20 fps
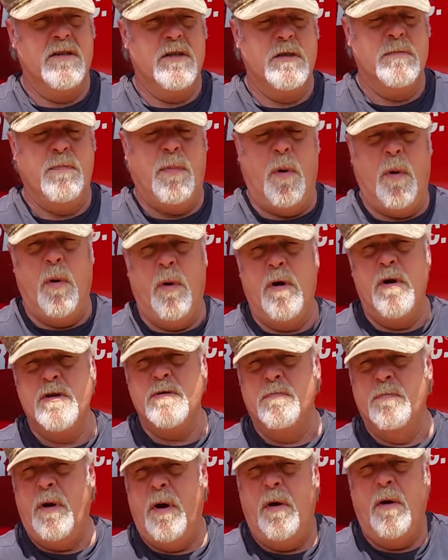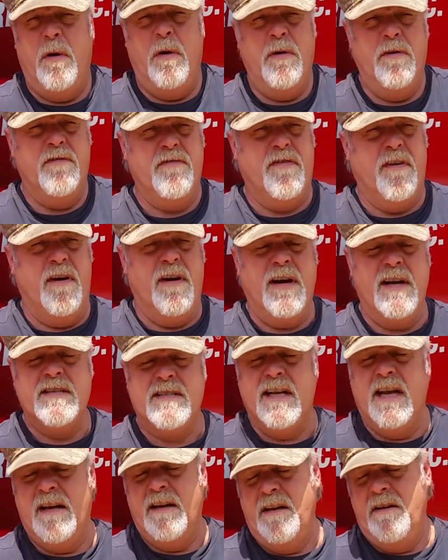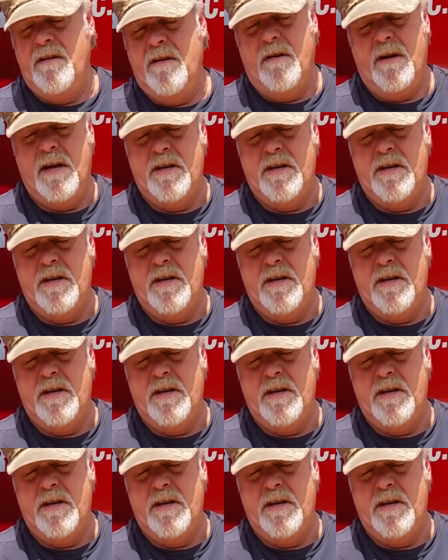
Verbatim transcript: spores, mold, fungus that you know,